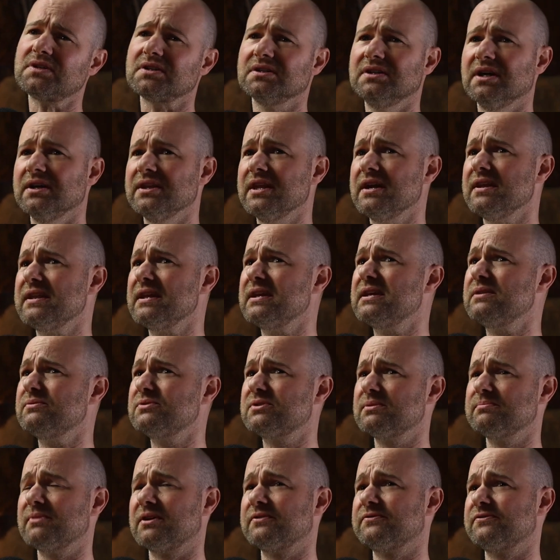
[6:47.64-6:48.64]
And then he
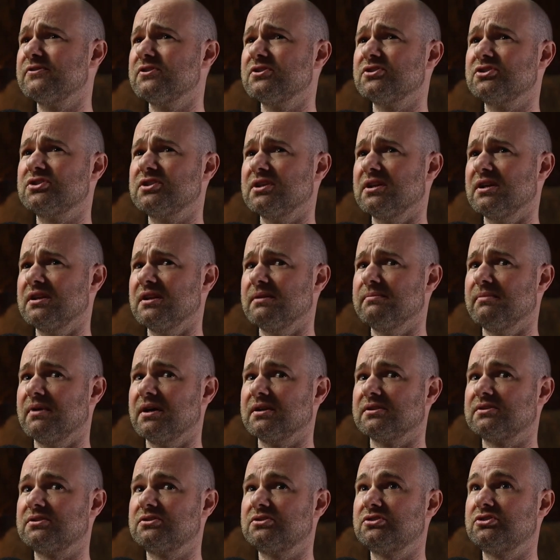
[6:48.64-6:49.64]
was in my first year, and then
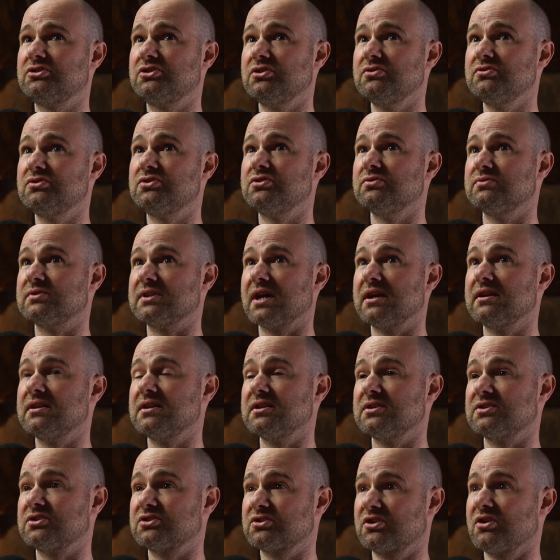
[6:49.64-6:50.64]
my tutor was
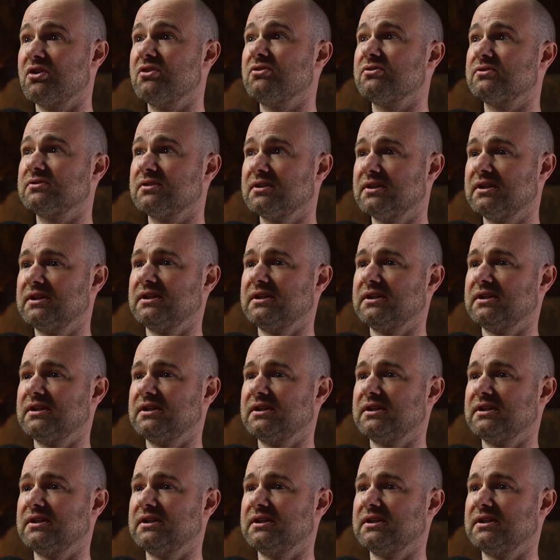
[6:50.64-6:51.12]
Andy Scott,